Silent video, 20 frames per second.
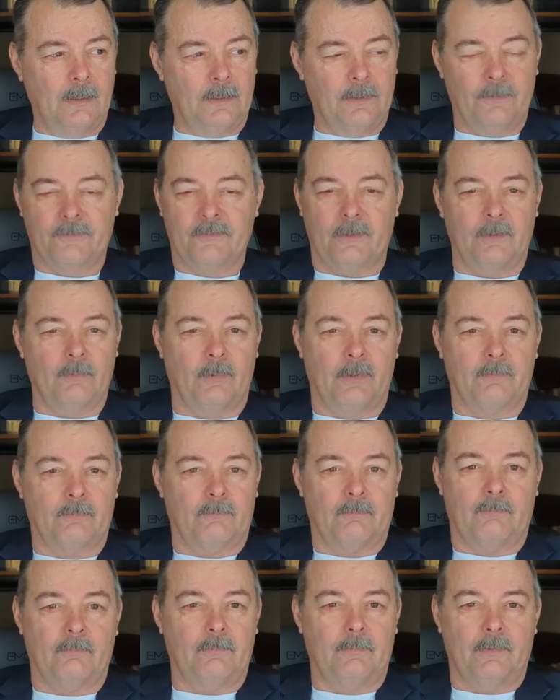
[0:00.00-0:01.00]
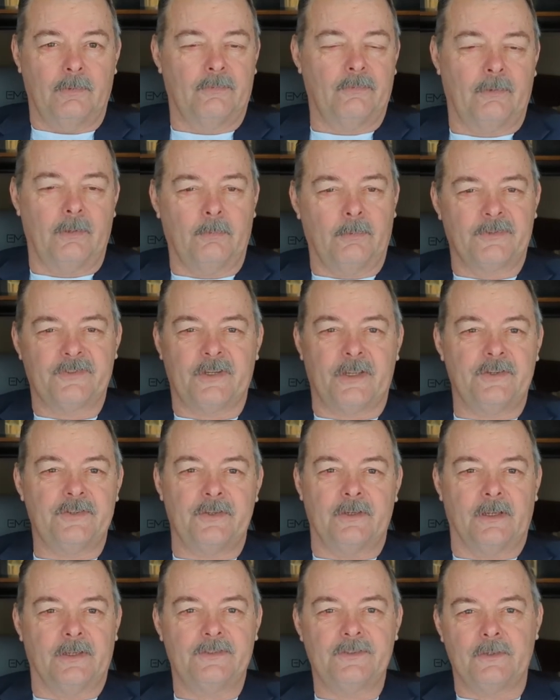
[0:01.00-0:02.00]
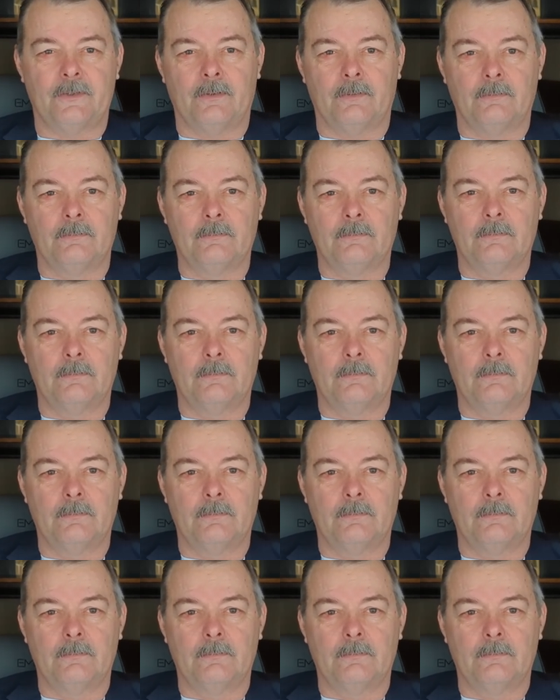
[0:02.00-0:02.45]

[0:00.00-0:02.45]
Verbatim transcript: there was only one. There's only one station to listen to.